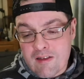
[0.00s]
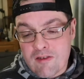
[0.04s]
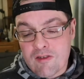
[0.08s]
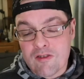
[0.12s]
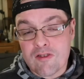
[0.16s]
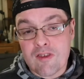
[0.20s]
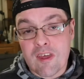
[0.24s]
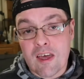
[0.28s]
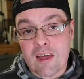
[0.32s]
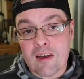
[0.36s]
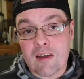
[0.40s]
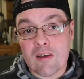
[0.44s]

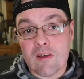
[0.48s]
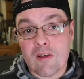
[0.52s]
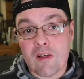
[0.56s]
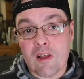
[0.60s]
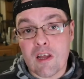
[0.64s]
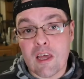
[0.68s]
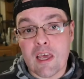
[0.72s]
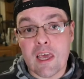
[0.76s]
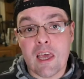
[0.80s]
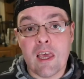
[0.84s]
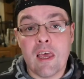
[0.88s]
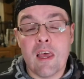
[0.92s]
Stan and
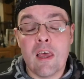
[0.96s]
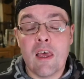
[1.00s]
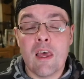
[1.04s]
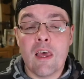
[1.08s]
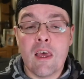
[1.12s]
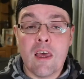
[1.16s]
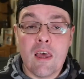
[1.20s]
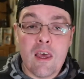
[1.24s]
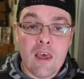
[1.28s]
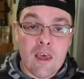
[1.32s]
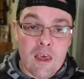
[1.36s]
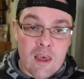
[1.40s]
Ollie,
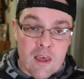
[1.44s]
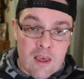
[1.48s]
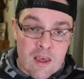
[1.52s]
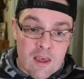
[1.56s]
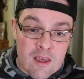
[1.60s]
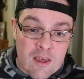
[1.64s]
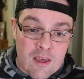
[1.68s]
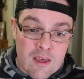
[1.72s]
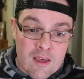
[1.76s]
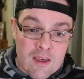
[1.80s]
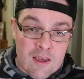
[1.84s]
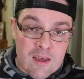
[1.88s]

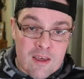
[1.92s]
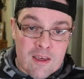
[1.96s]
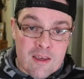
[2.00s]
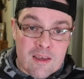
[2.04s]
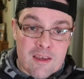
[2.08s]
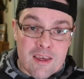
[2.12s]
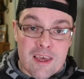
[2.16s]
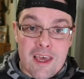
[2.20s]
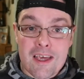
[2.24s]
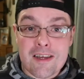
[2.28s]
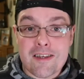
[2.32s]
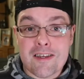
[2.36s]

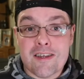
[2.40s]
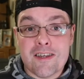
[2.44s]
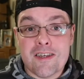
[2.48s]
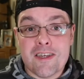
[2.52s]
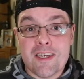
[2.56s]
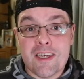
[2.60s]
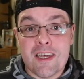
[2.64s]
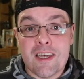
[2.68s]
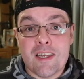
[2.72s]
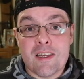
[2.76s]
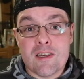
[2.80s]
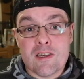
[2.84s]
getting
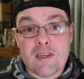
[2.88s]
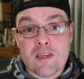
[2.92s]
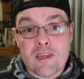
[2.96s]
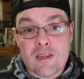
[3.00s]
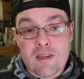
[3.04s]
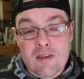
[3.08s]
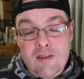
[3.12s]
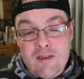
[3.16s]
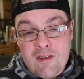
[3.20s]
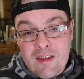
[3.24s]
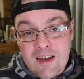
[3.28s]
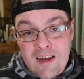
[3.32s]
changed
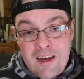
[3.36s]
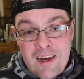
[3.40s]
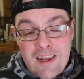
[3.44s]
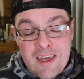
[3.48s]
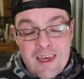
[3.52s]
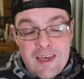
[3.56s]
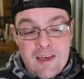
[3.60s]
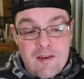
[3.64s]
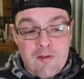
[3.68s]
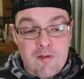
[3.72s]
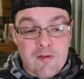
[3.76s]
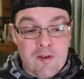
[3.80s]
to
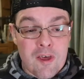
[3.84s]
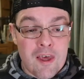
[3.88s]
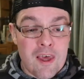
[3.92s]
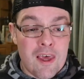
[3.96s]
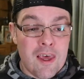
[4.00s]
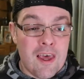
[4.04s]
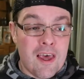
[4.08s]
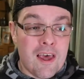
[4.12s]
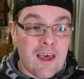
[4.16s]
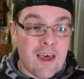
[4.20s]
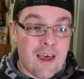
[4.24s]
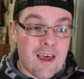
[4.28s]
leave.
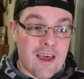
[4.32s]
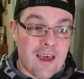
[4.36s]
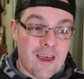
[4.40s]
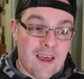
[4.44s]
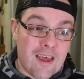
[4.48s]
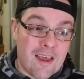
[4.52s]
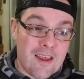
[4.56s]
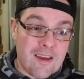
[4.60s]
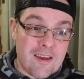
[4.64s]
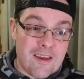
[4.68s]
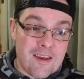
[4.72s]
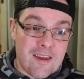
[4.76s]

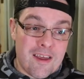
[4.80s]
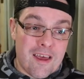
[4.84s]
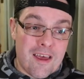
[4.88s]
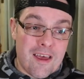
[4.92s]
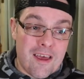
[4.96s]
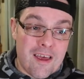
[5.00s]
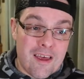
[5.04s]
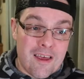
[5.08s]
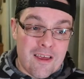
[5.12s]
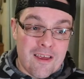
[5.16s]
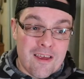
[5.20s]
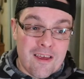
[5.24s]
And
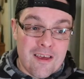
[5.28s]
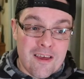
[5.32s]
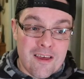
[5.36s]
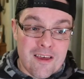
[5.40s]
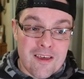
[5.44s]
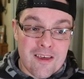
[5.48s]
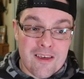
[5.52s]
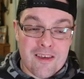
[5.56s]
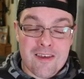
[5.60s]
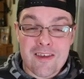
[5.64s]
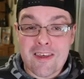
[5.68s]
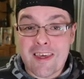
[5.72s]

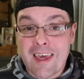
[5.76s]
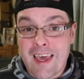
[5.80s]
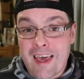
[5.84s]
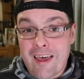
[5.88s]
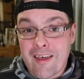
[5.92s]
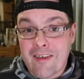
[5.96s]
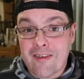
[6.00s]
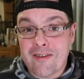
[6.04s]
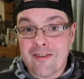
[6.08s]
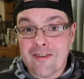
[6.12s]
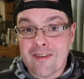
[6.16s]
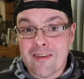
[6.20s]

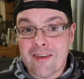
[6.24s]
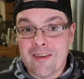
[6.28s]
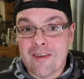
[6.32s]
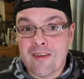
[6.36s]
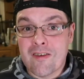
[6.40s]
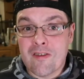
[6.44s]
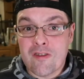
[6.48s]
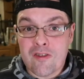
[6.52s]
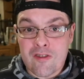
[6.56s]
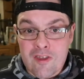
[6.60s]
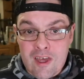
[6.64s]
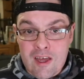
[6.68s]
yes,
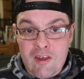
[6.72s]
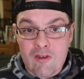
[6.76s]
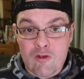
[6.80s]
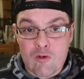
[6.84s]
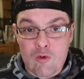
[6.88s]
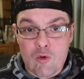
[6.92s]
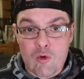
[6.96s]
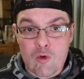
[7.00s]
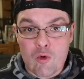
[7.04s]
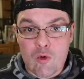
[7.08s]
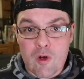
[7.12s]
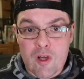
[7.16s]
things
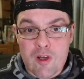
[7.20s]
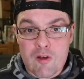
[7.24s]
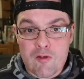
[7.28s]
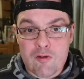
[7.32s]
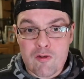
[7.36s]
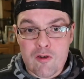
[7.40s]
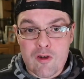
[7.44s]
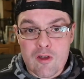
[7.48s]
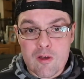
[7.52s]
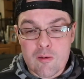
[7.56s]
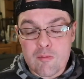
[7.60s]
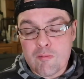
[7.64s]
don't go well
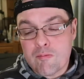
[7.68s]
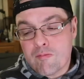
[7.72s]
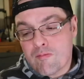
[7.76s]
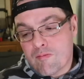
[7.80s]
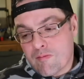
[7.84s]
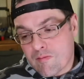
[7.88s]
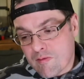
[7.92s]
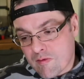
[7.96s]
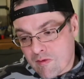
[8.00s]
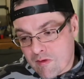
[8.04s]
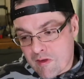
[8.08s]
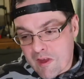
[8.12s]
for them.
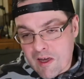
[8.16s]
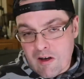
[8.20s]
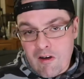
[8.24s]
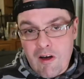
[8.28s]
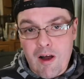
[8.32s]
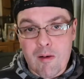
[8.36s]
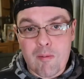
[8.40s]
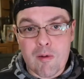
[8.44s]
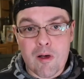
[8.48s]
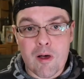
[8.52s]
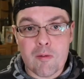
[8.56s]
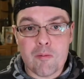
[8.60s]
They
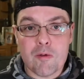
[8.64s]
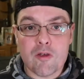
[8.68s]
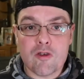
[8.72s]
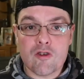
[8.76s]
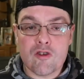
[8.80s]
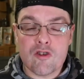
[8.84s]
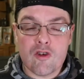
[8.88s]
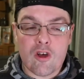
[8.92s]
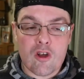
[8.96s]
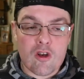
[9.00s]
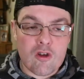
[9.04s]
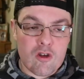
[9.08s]
grab a couple of
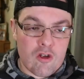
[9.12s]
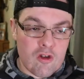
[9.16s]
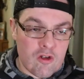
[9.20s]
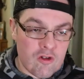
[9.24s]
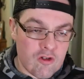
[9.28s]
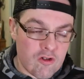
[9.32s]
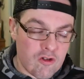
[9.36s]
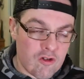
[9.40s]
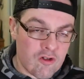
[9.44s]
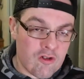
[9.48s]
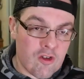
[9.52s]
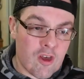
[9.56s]

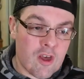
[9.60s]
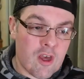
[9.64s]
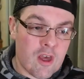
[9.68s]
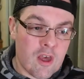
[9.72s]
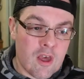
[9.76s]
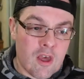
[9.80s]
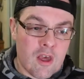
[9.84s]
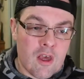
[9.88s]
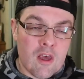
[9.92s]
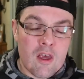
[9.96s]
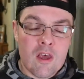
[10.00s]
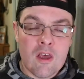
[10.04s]
shotguns.
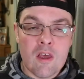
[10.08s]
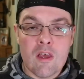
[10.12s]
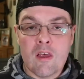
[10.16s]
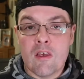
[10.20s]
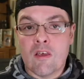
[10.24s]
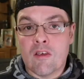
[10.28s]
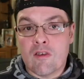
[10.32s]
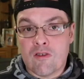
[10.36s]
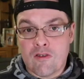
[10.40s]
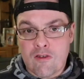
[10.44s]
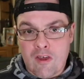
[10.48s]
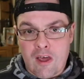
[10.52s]

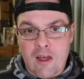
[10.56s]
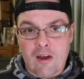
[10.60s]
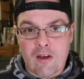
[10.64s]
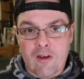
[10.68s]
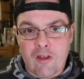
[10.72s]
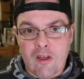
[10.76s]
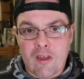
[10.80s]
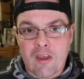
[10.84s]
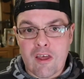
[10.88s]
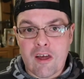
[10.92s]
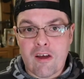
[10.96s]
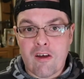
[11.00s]
Stan and
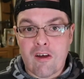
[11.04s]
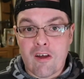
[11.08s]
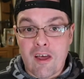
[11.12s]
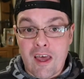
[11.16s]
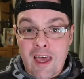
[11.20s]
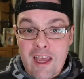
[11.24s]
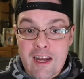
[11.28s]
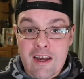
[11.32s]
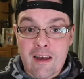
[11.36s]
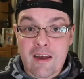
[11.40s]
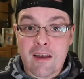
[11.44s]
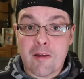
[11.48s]
Ollie are
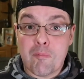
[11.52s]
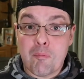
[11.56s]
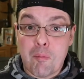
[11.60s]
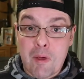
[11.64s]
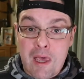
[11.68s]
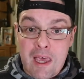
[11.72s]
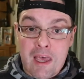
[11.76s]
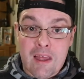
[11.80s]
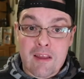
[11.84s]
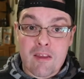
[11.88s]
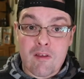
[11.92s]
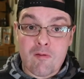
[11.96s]
hiding in a
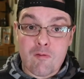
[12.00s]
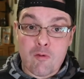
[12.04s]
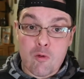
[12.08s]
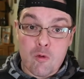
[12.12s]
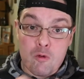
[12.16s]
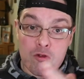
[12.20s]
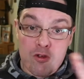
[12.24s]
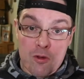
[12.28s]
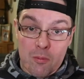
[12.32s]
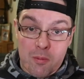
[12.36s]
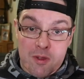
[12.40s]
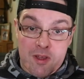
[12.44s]
bed that
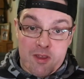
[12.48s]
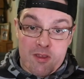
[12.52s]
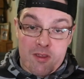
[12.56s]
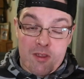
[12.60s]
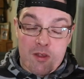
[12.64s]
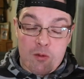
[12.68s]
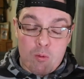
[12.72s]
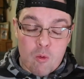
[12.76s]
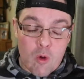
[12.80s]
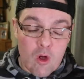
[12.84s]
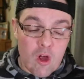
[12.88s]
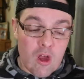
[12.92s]
folds up into
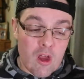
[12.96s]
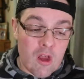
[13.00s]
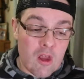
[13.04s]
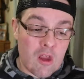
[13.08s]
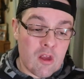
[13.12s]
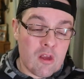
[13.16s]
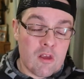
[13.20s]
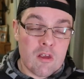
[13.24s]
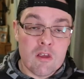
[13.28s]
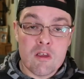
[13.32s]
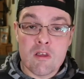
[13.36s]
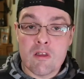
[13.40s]
the
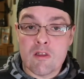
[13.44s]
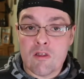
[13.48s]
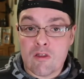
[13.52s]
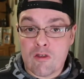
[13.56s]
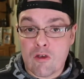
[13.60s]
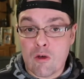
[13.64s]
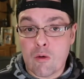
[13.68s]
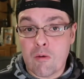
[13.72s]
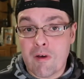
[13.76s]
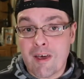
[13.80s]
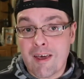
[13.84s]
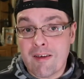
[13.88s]
wall. The
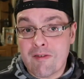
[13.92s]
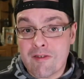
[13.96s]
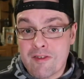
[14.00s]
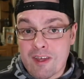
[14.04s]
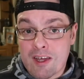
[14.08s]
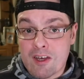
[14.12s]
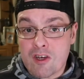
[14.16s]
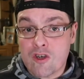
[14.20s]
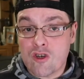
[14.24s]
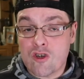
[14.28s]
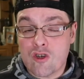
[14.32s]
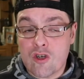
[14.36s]
two wives
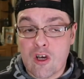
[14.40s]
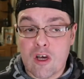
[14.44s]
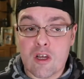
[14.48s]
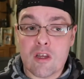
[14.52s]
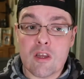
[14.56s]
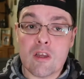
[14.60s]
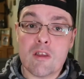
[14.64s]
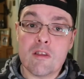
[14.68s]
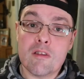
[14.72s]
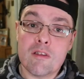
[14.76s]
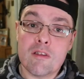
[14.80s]
take a shot.